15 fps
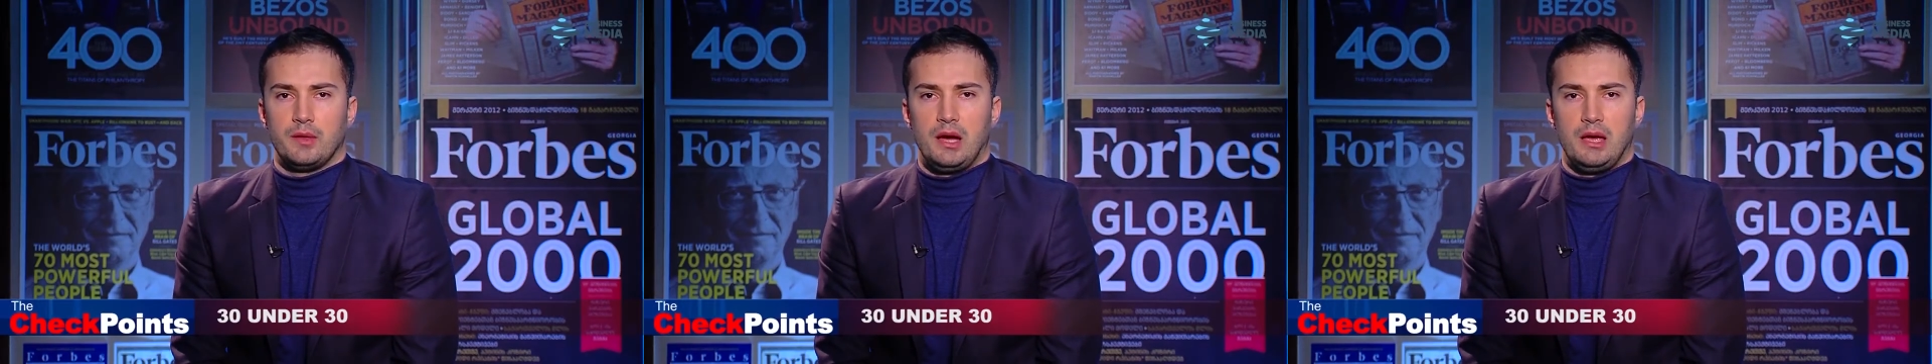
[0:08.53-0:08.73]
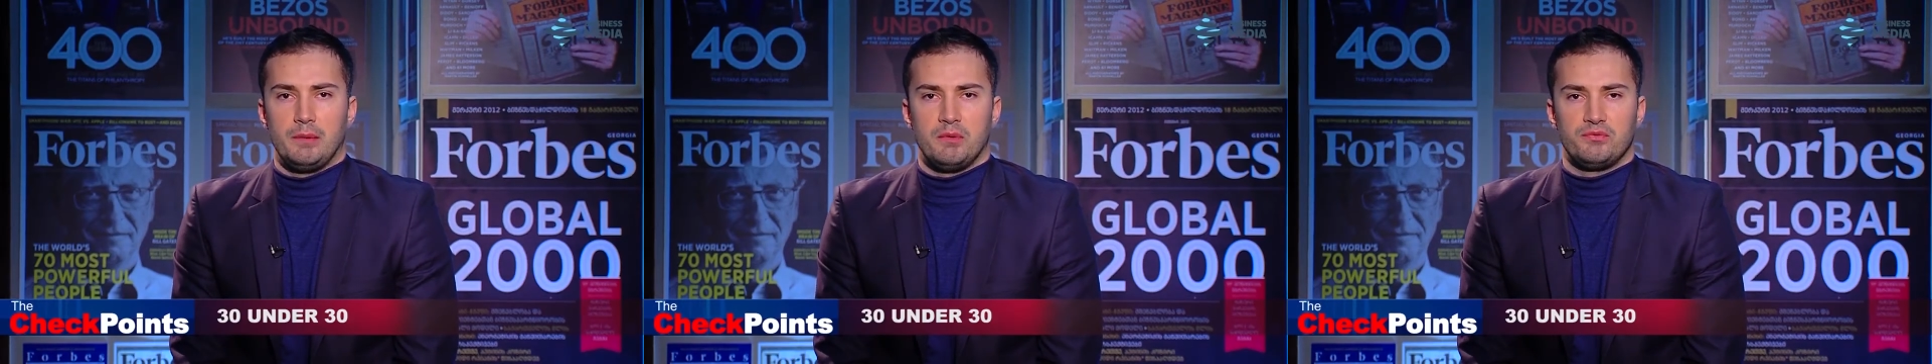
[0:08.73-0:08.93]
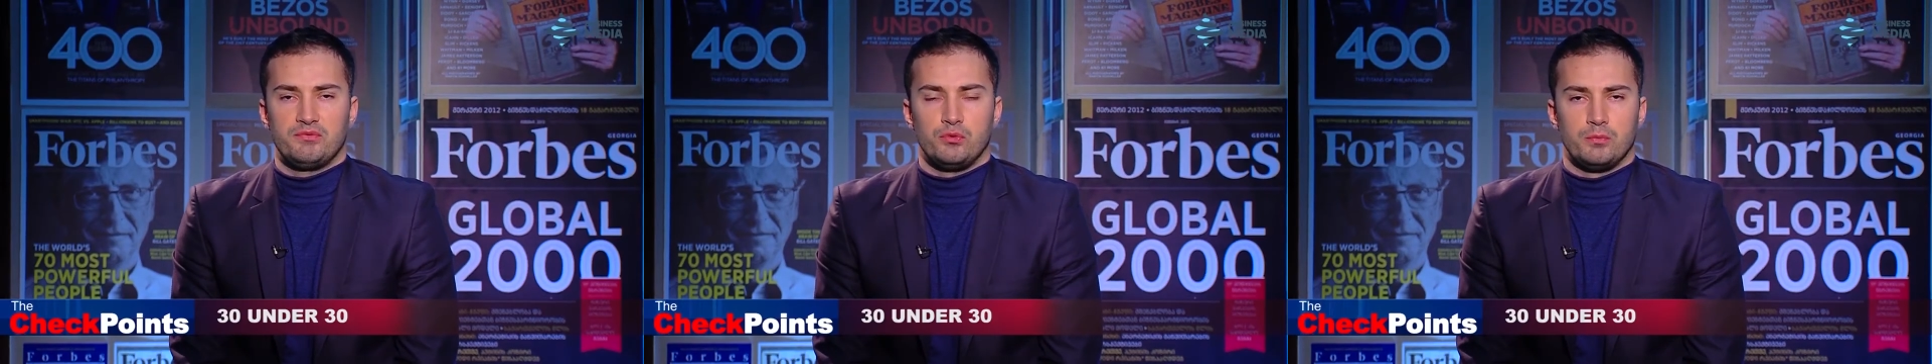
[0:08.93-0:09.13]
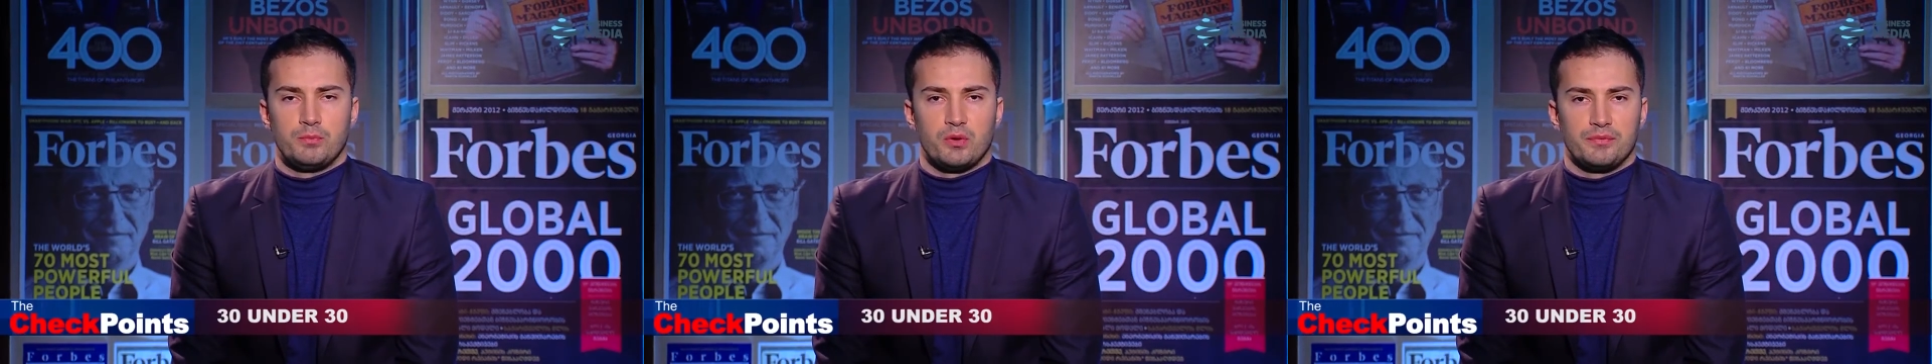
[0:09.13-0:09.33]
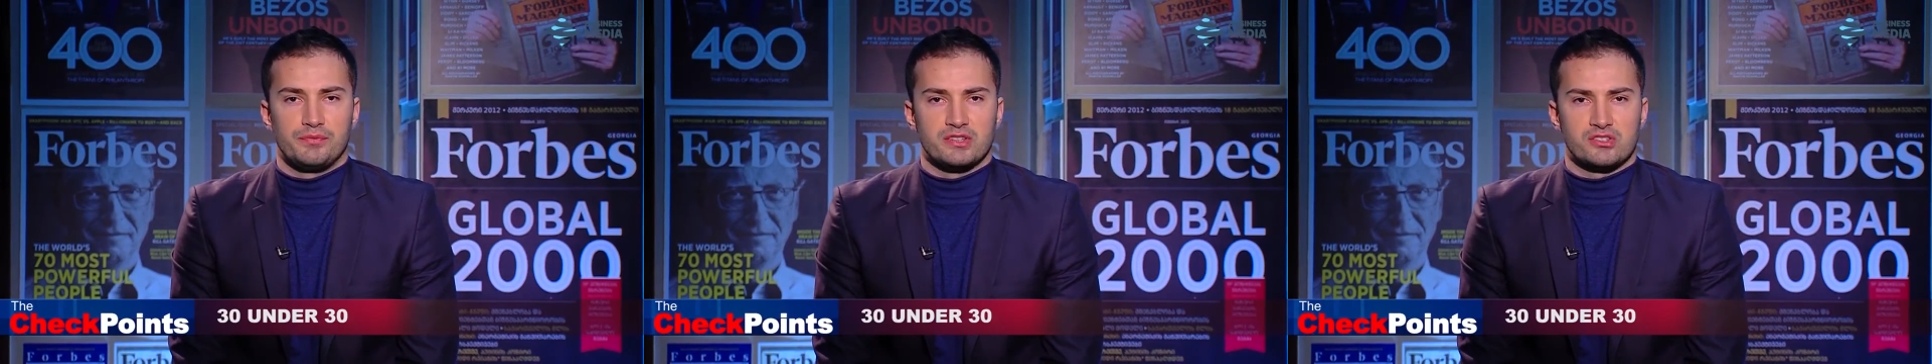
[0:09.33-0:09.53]
I'm a full
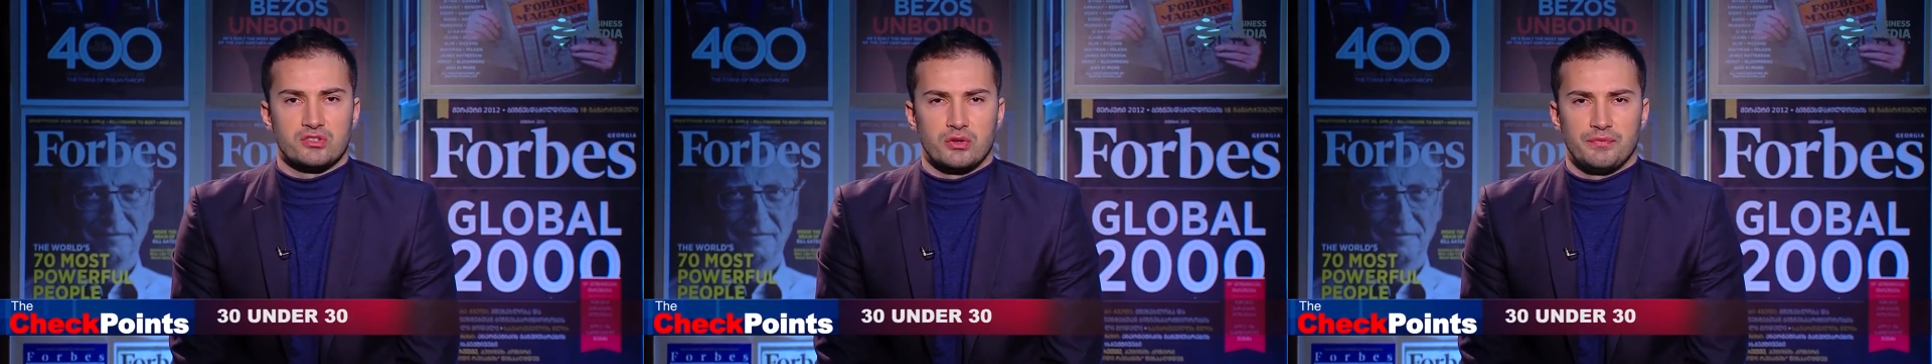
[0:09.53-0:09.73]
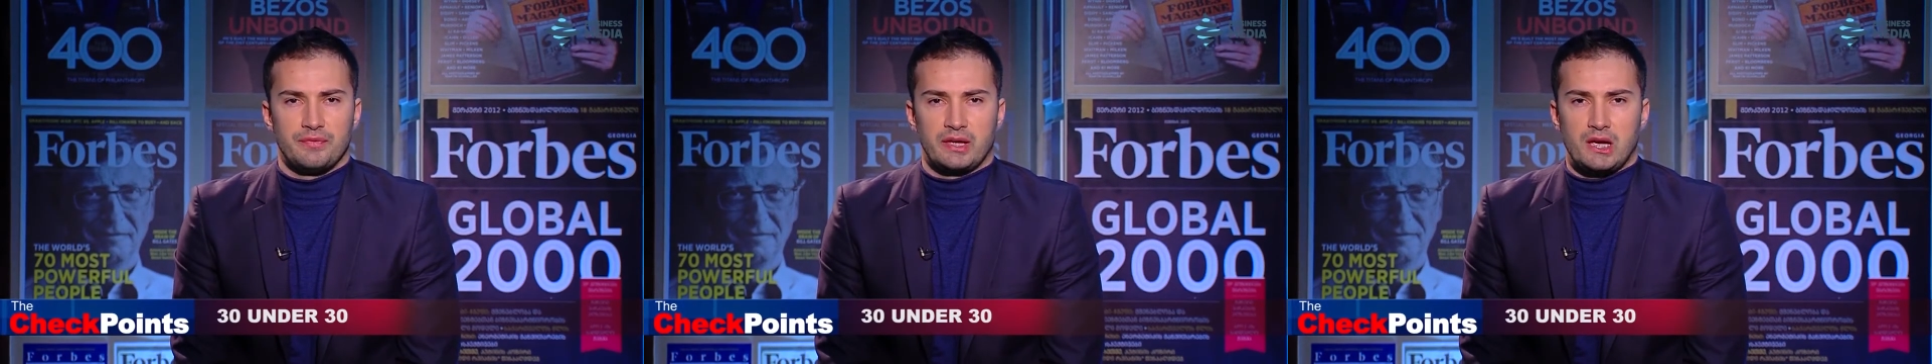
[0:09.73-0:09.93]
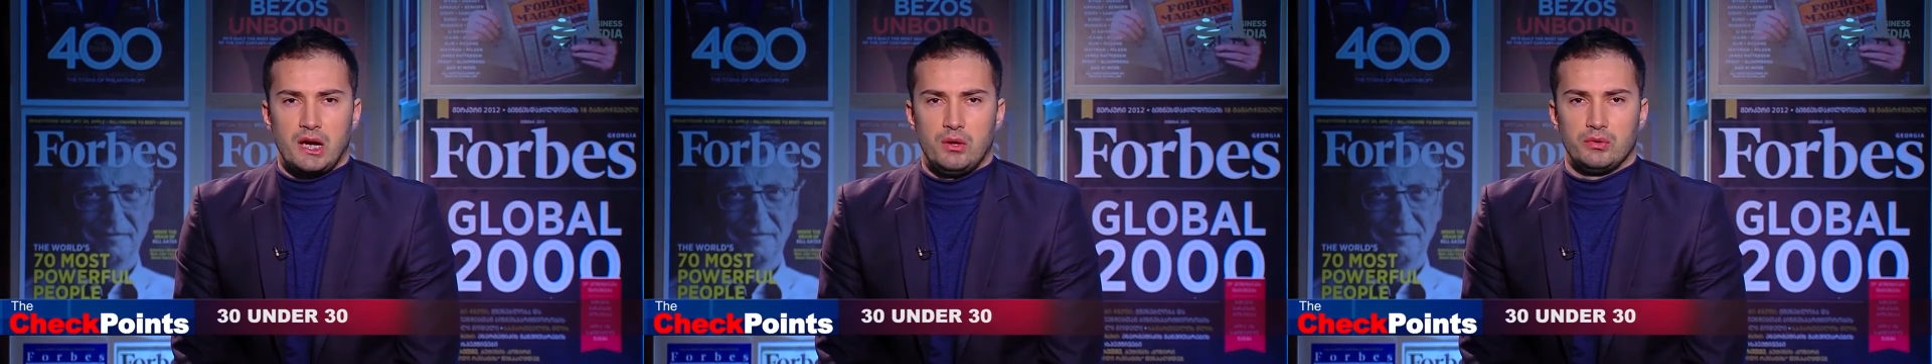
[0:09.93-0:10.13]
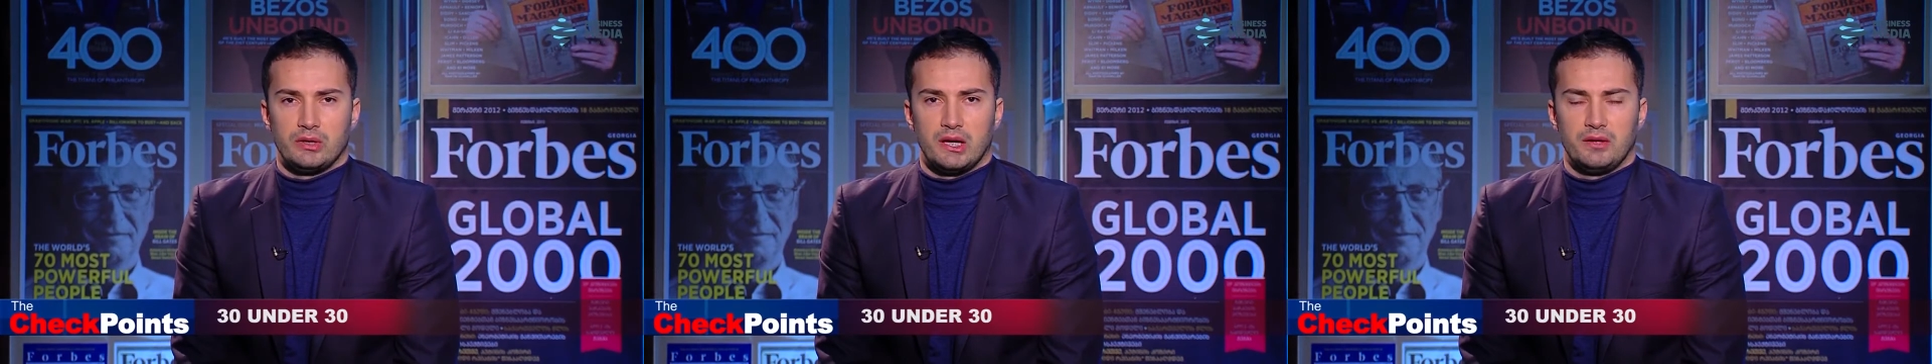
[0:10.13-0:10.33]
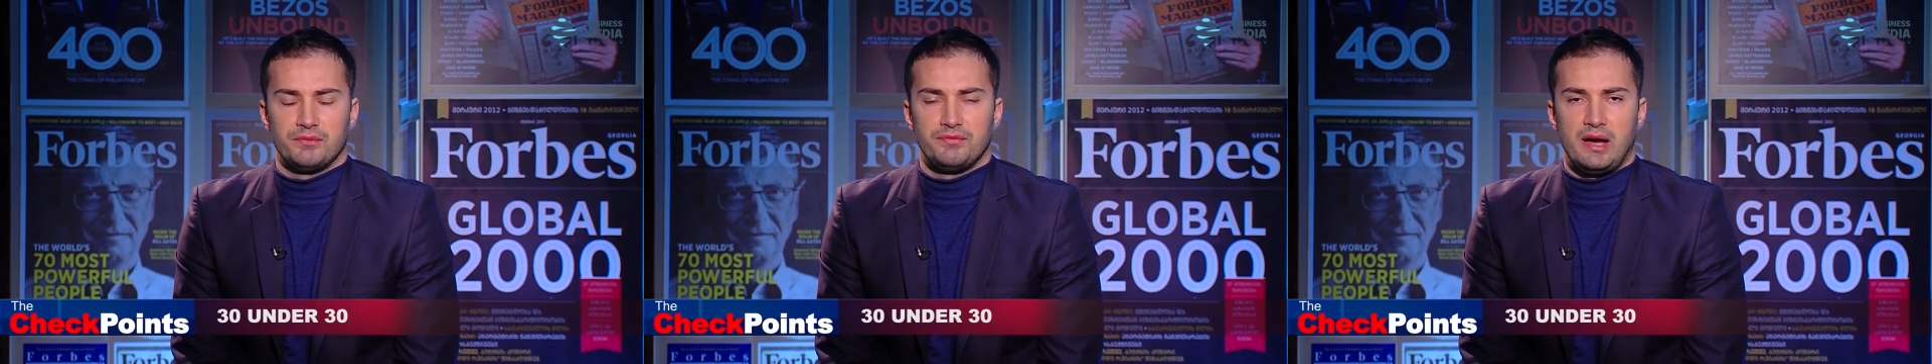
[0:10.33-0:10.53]
professor of
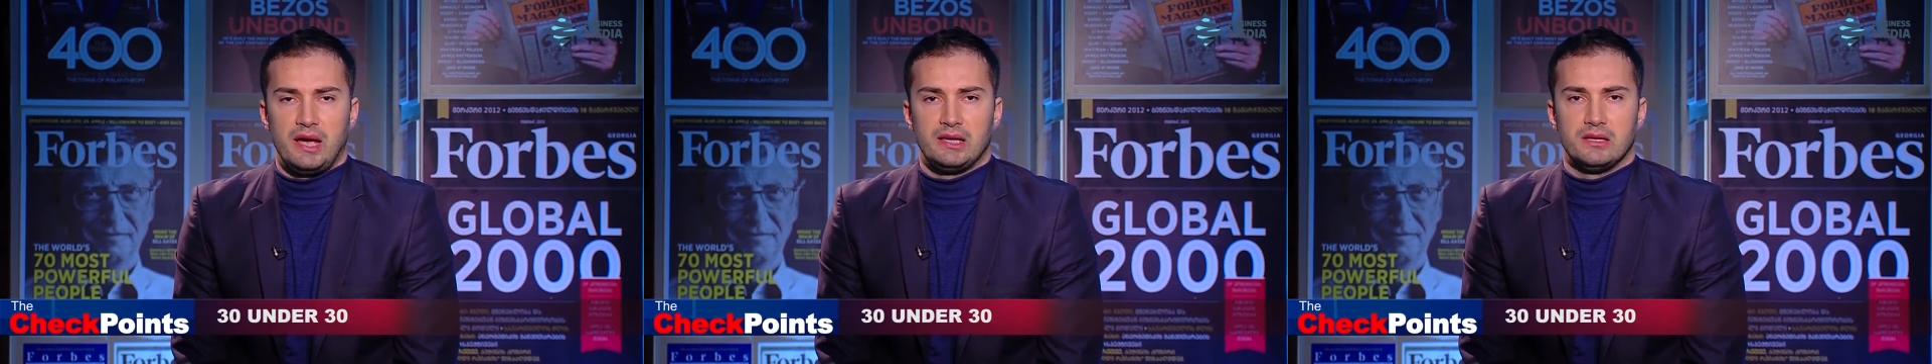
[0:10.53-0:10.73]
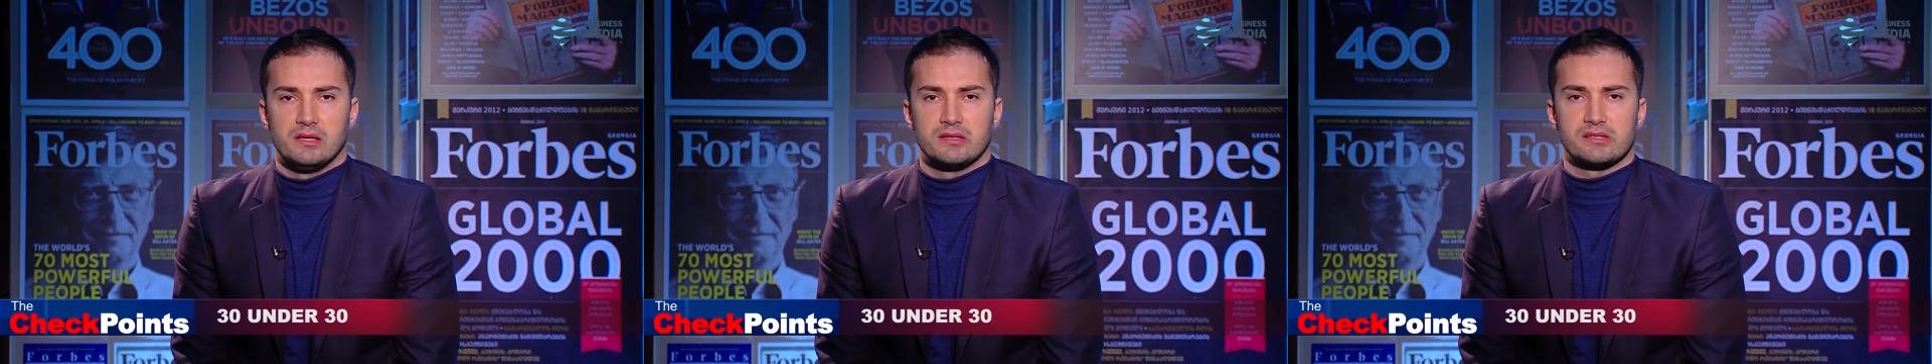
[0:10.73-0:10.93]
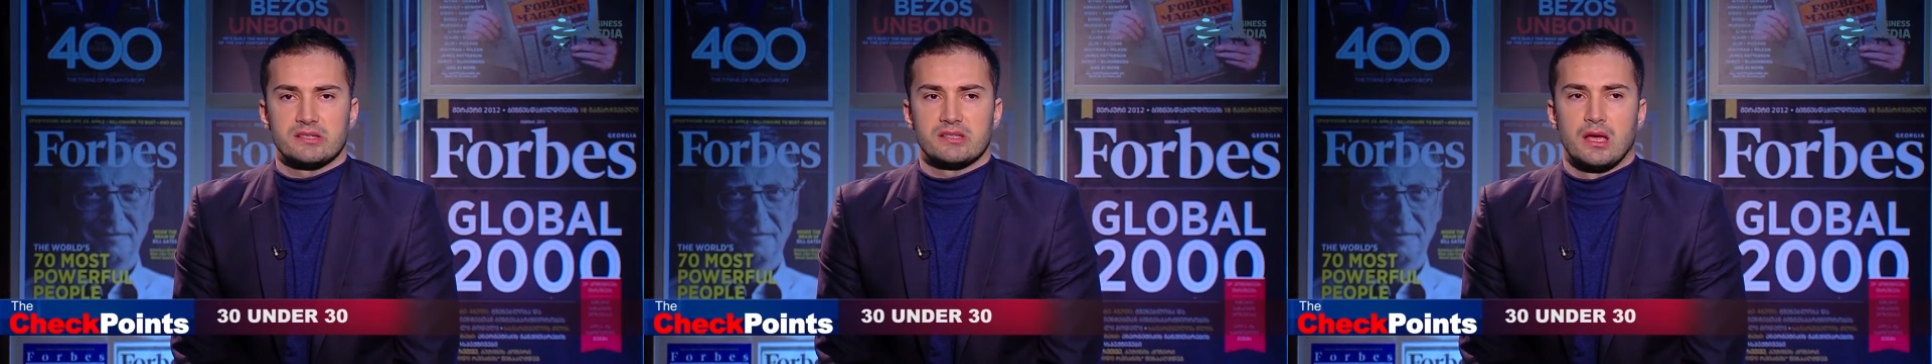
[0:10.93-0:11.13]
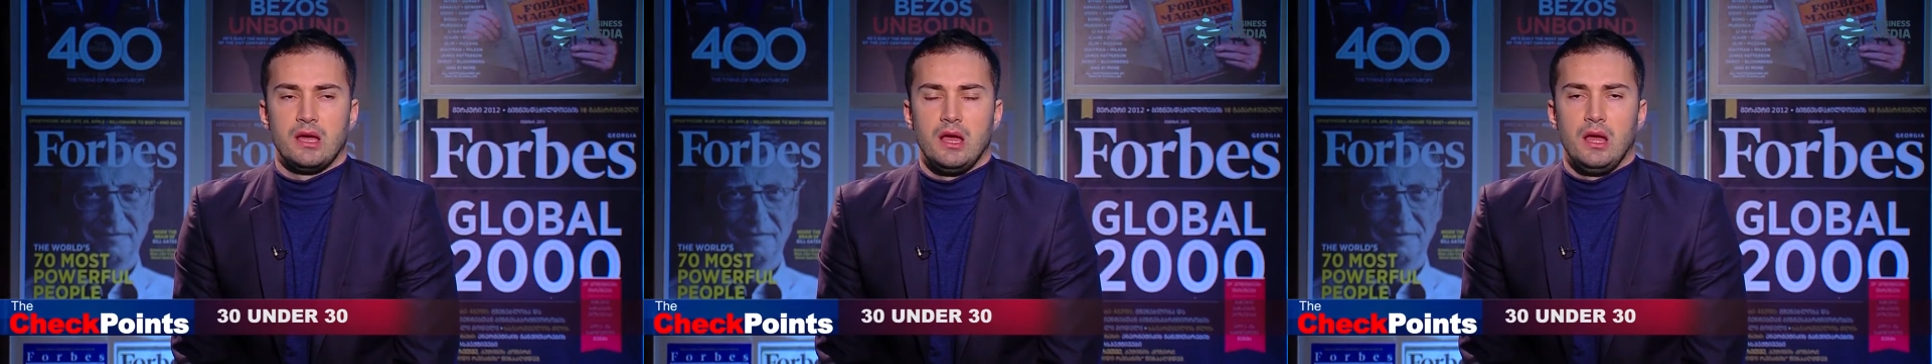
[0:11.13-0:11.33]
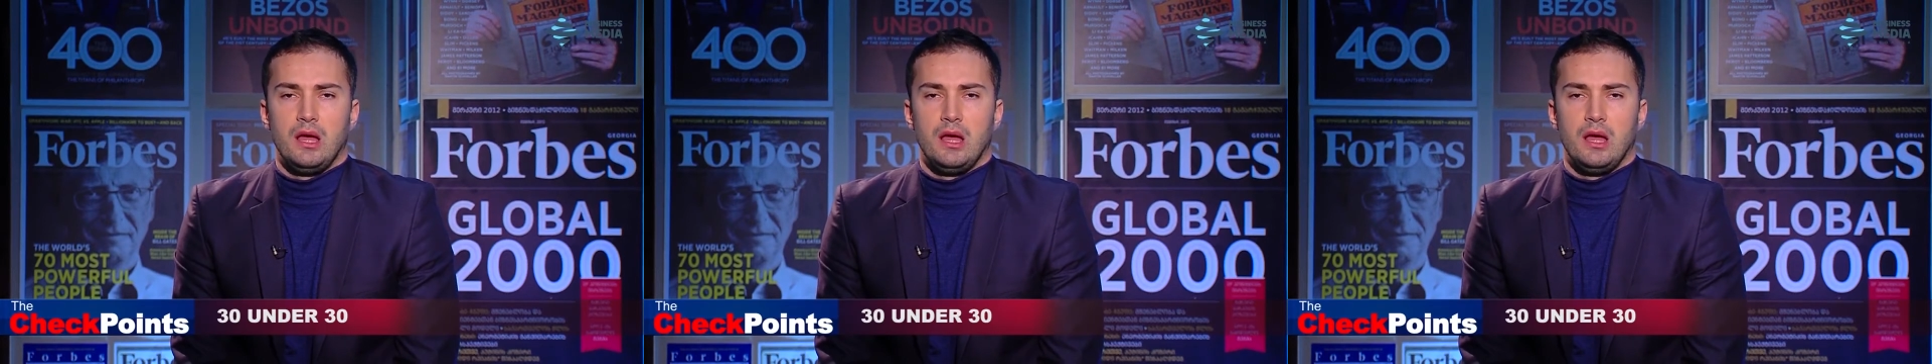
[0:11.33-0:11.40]
accounting and finance.